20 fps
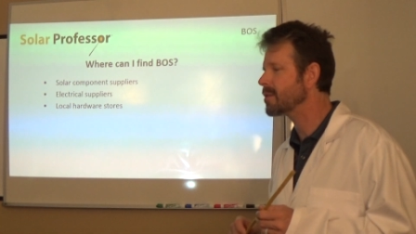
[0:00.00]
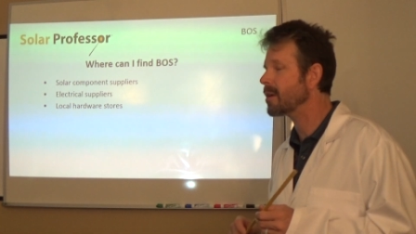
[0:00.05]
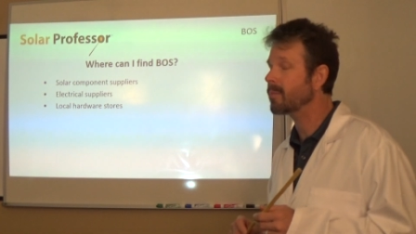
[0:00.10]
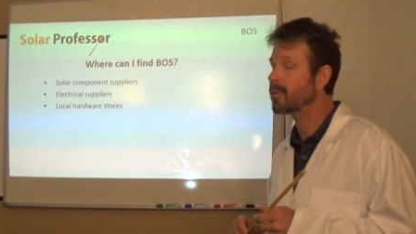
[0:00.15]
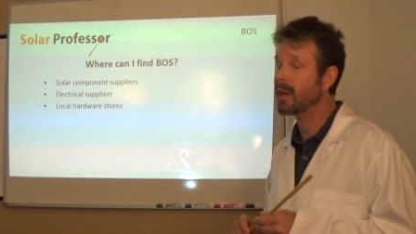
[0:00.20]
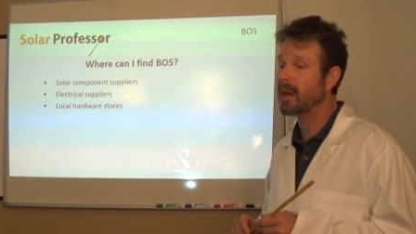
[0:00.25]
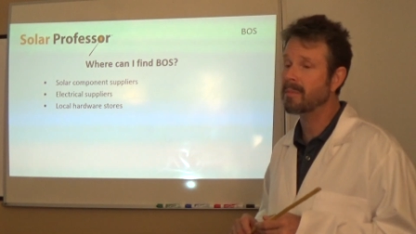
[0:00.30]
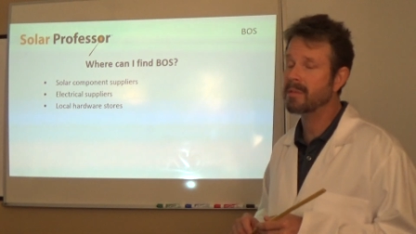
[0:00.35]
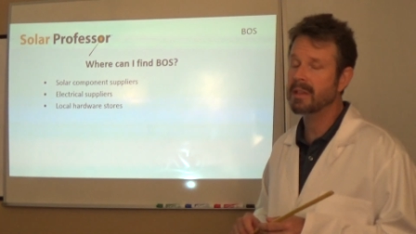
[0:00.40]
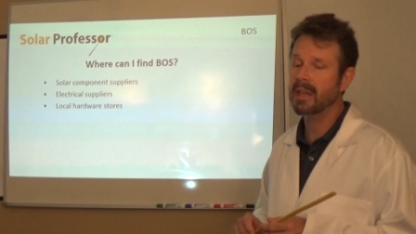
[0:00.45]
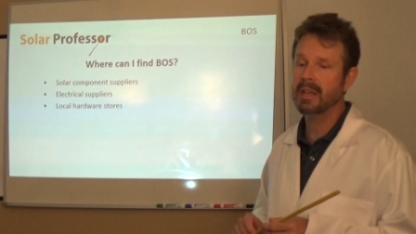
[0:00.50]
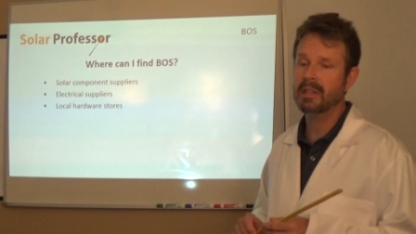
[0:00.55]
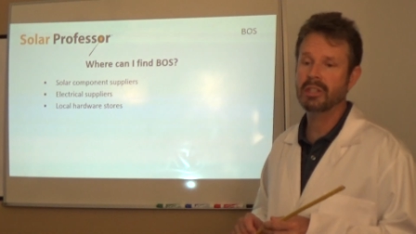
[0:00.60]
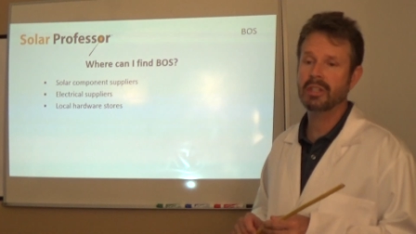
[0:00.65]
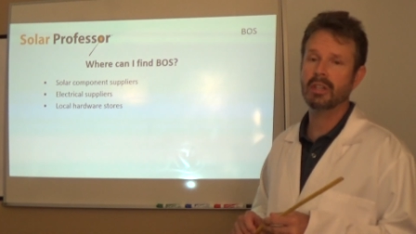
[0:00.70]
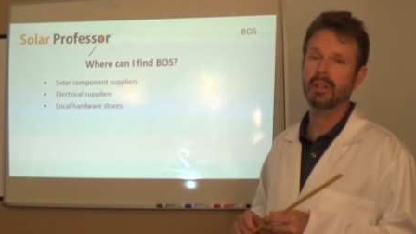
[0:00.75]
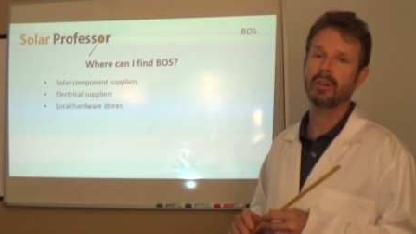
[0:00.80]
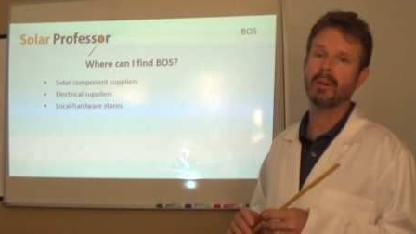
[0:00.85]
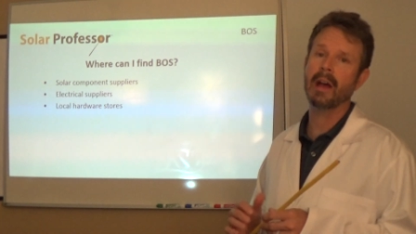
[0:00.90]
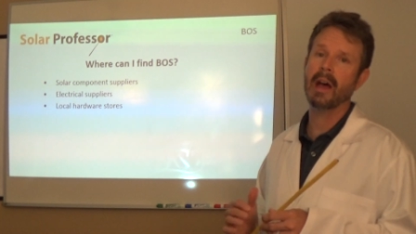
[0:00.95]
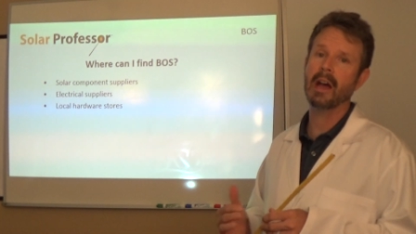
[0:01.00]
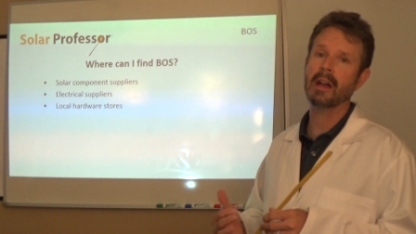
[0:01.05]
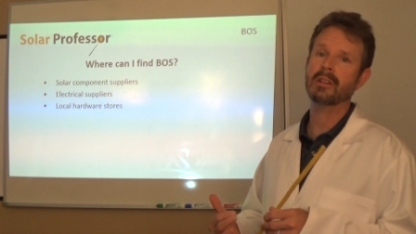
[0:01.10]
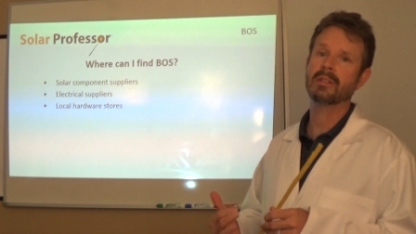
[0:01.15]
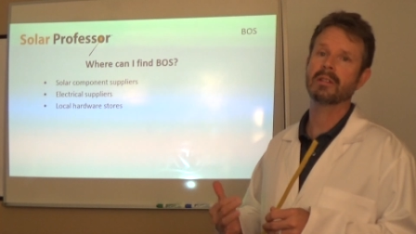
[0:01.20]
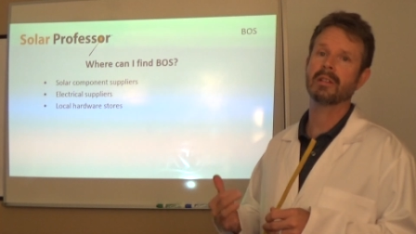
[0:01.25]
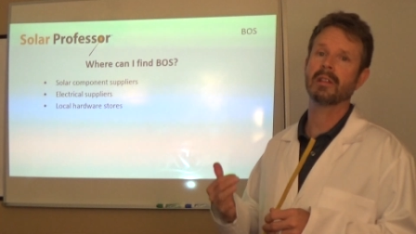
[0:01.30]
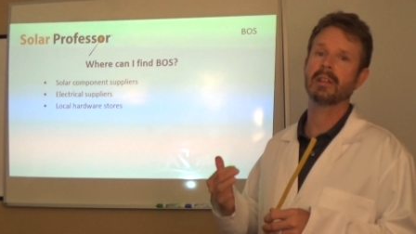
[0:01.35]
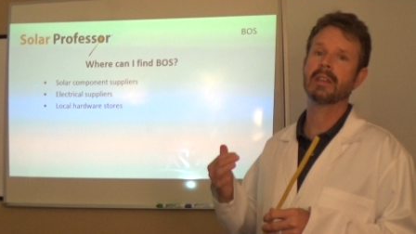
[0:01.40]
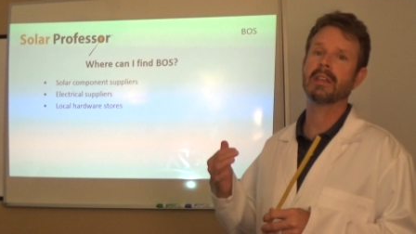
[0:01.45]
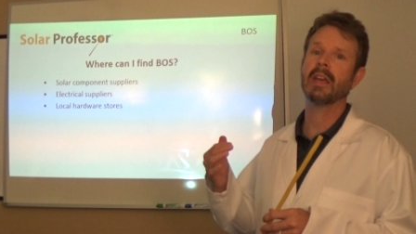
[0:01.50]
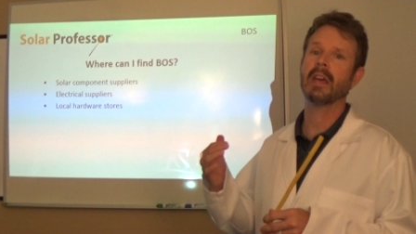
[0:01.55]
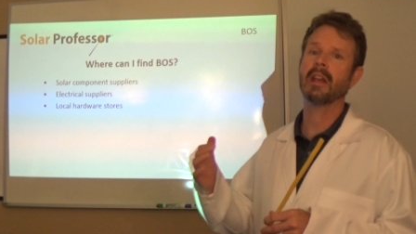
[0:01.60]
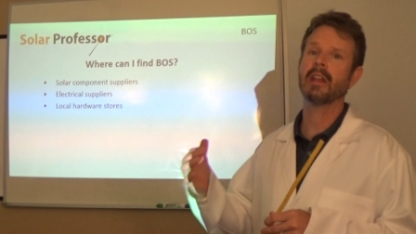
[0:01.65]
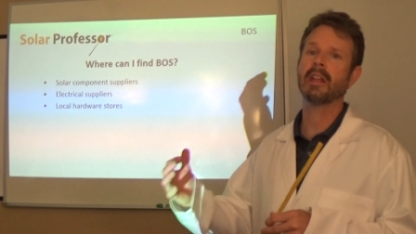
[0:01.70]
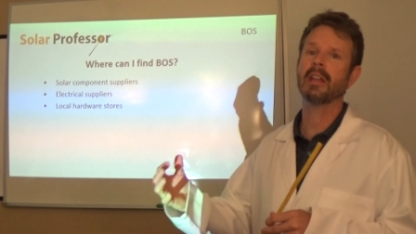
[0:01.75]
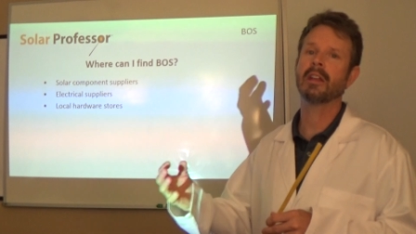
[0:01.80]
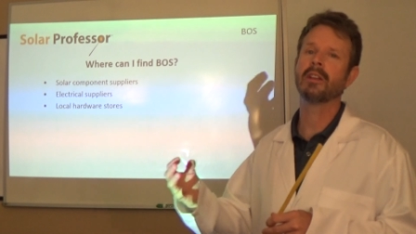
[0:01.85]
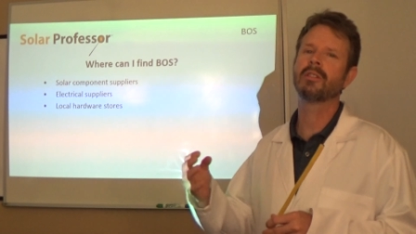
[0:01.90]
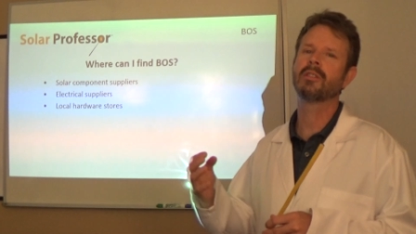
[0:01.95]
Sometimes they do actually
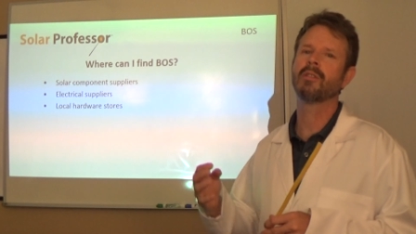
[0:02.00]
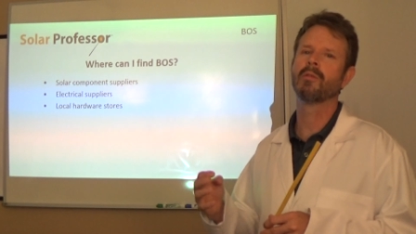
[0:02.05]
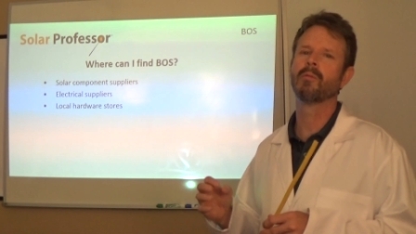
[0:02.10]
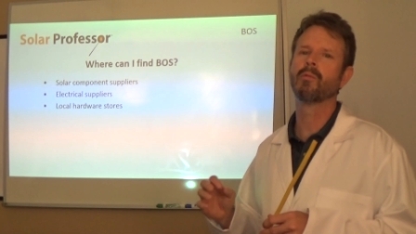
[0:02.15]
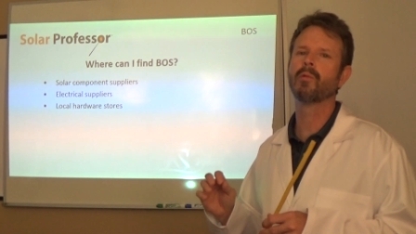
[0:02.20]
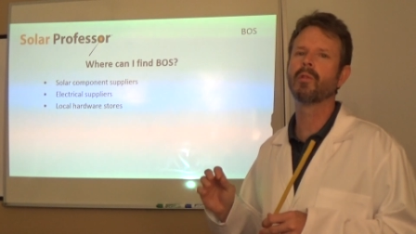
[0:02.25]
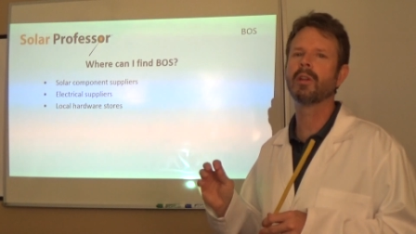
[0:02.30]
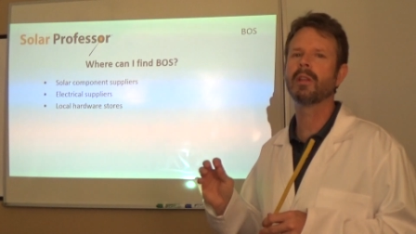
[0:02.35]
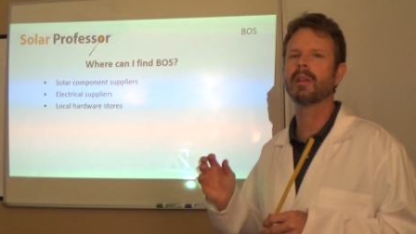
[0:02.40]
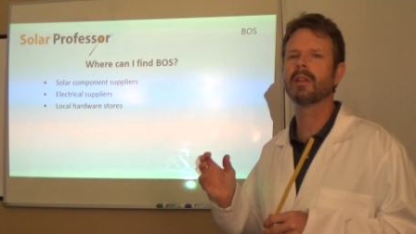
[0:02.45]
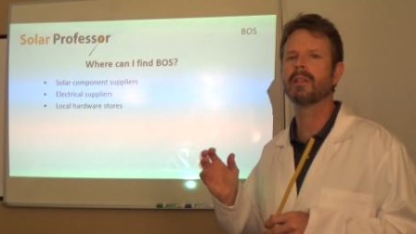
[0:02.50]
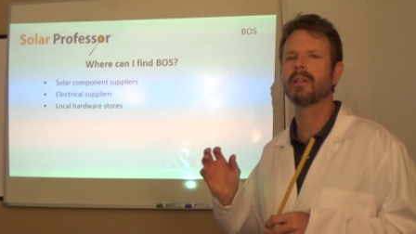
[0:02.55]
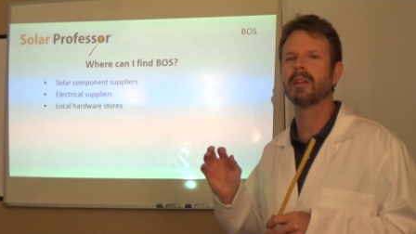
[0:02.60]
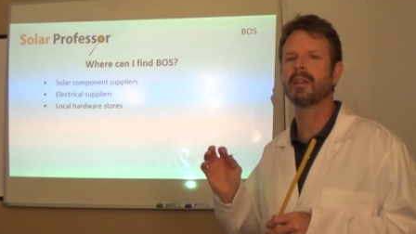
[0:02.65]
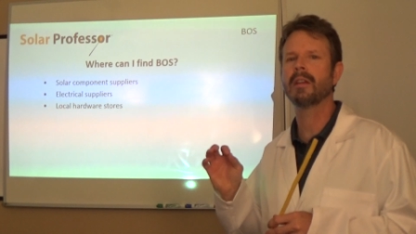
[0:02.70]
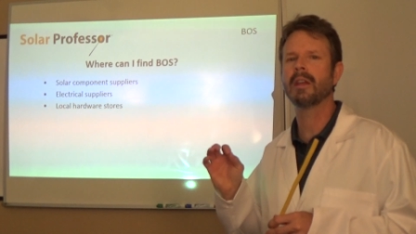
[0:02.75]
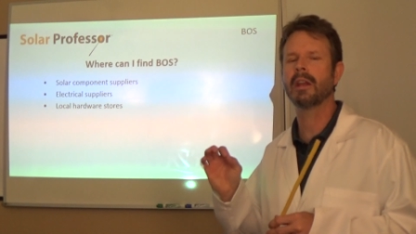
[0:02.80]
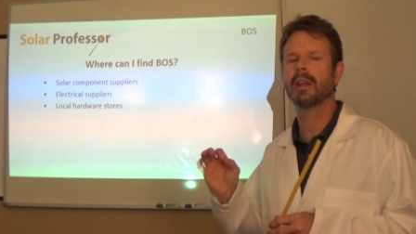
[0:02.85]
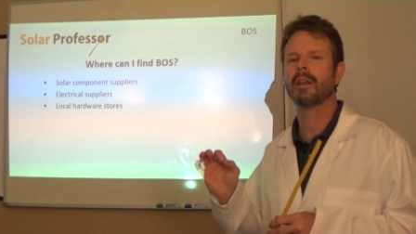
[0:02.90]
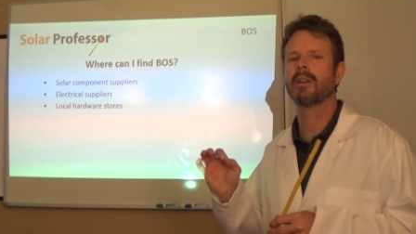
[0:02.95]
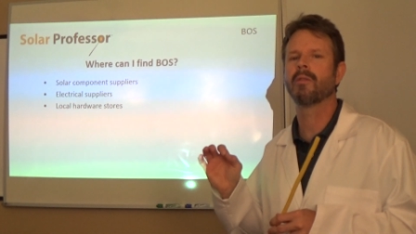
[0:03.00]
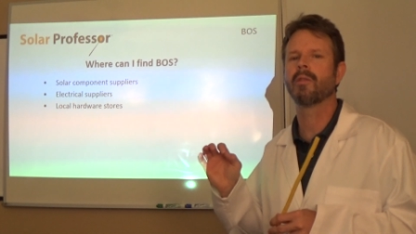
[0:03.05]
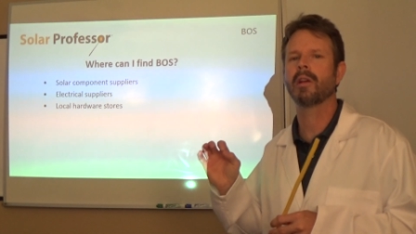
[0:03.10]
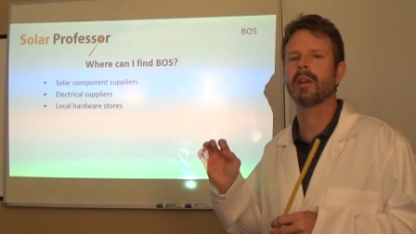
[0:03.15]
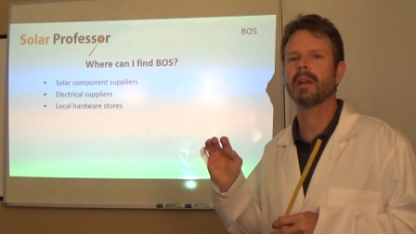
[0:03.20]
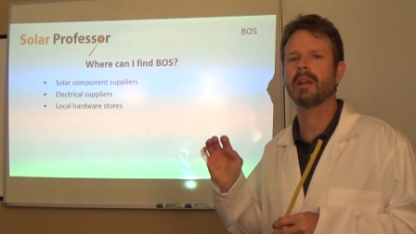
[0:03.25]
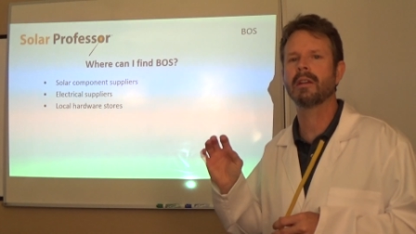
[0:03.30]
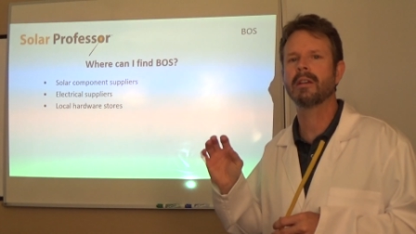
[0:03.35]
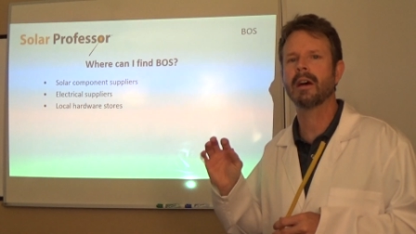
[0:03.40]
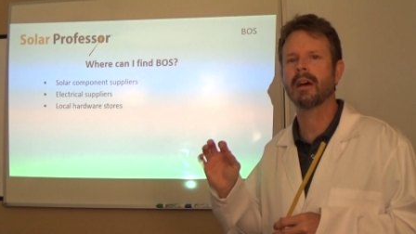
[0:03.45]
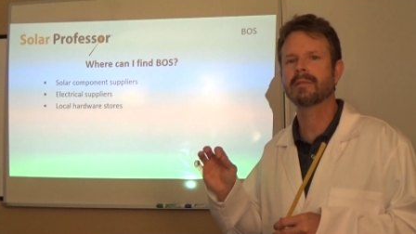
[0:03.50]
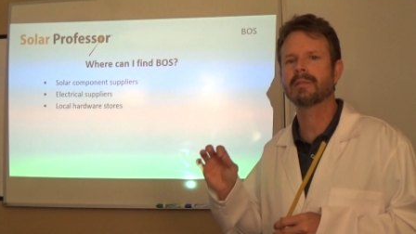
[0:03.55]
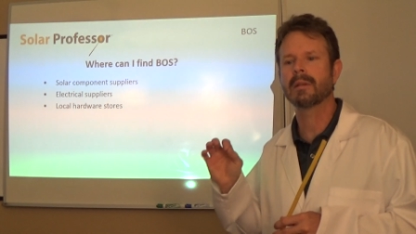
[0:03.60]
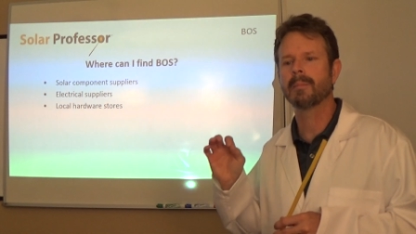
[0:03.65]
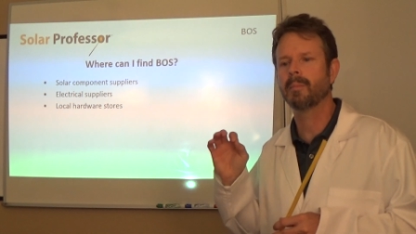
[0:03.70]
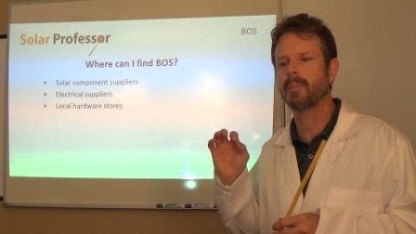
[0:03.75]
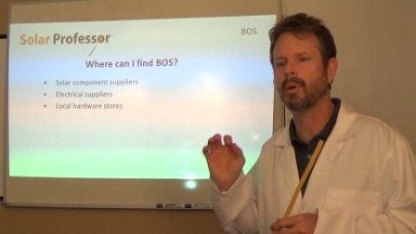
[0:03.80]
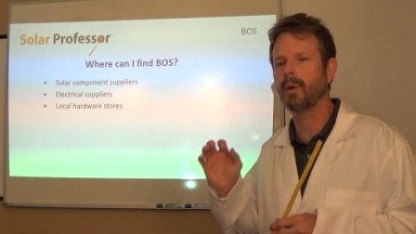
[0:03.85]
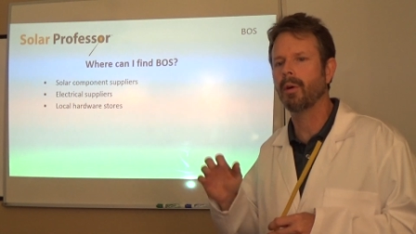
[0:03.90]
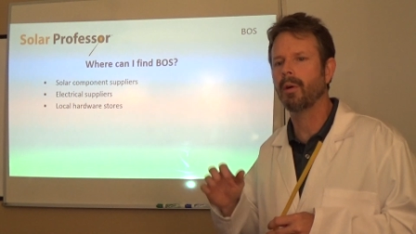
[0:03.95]
get into really the nitty-gritty nuts
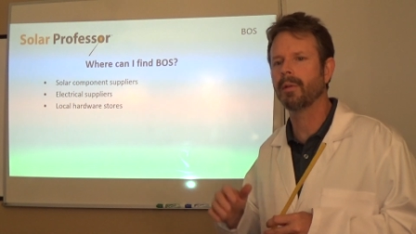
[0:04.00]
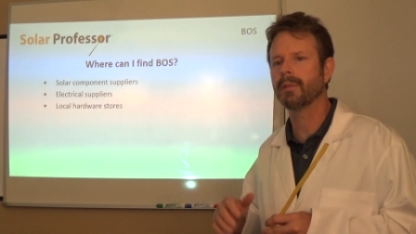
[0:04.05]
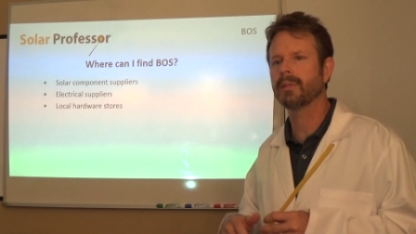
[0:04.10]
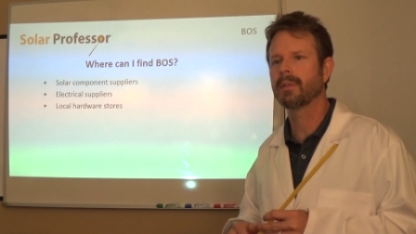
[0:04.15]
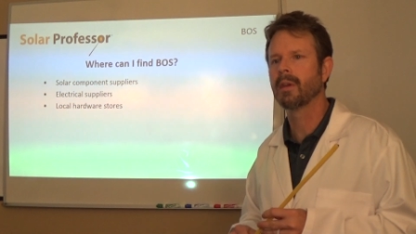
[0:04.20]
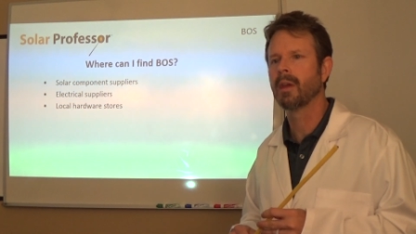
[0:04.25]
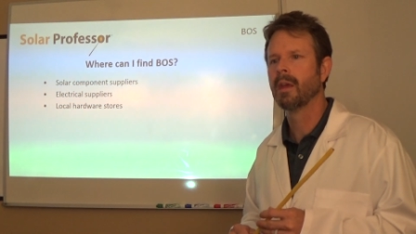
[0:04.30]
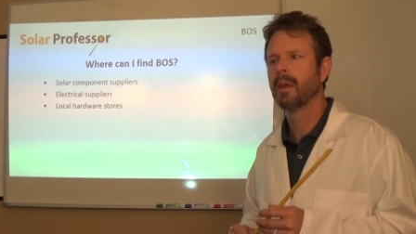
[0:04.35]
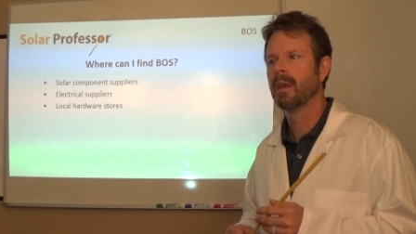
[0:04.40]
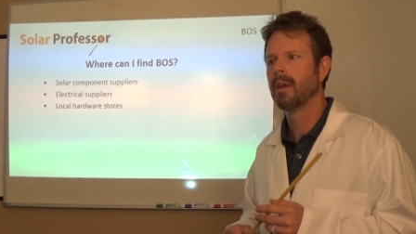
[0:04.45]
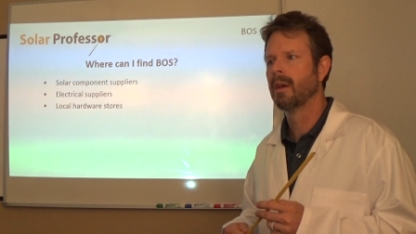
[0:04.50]
and bolts